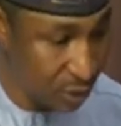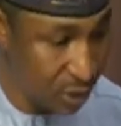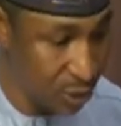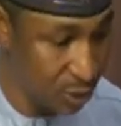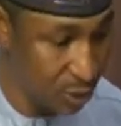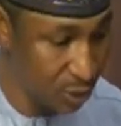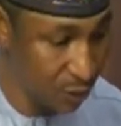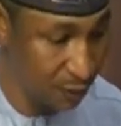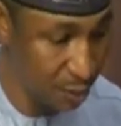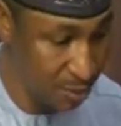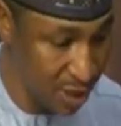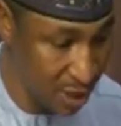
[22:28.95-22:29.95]
so so
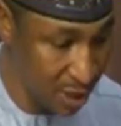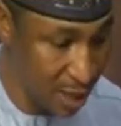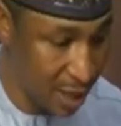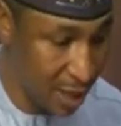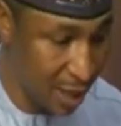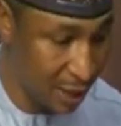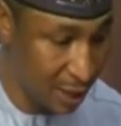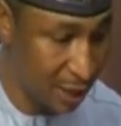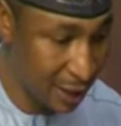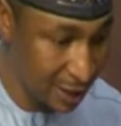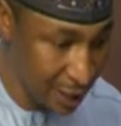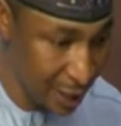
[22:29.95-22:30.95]
for me
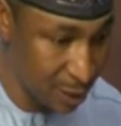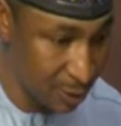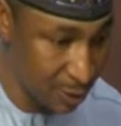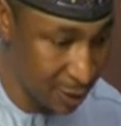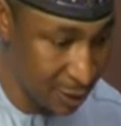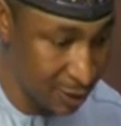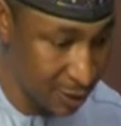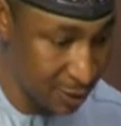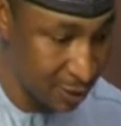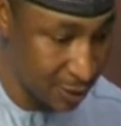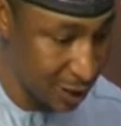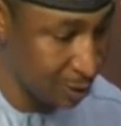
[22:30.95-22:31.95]
yes I know that
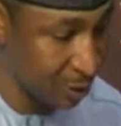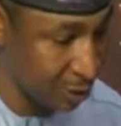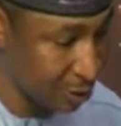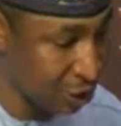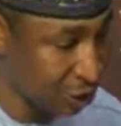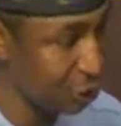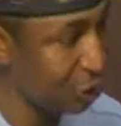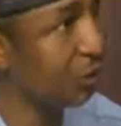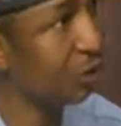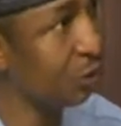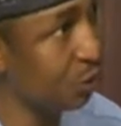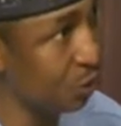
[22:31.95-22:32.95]
technology is
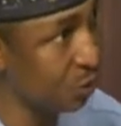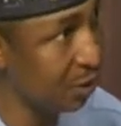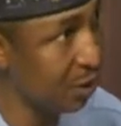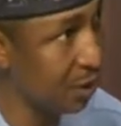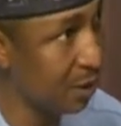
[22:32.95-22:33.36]
just a tool